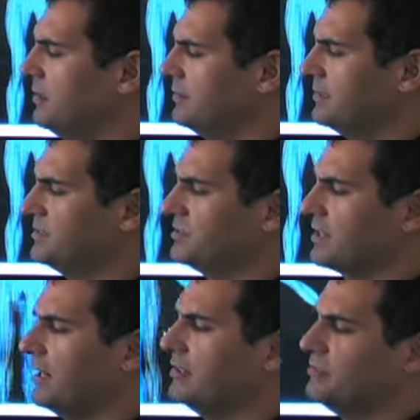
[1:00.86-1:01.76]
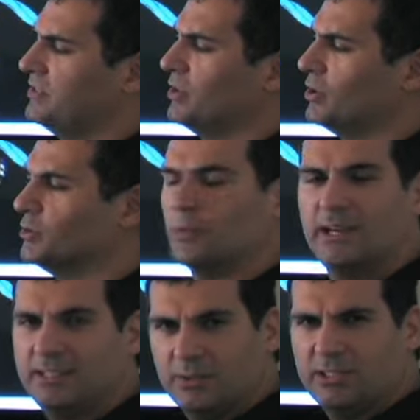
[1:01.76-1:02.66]
This is kind of the old
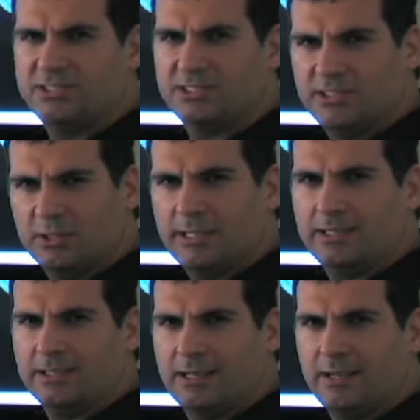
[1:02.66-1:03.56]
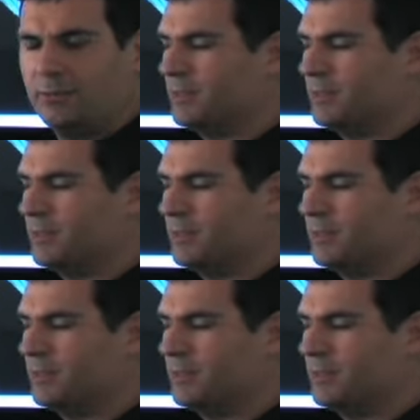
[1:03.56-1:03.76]
way that we used to do it, and we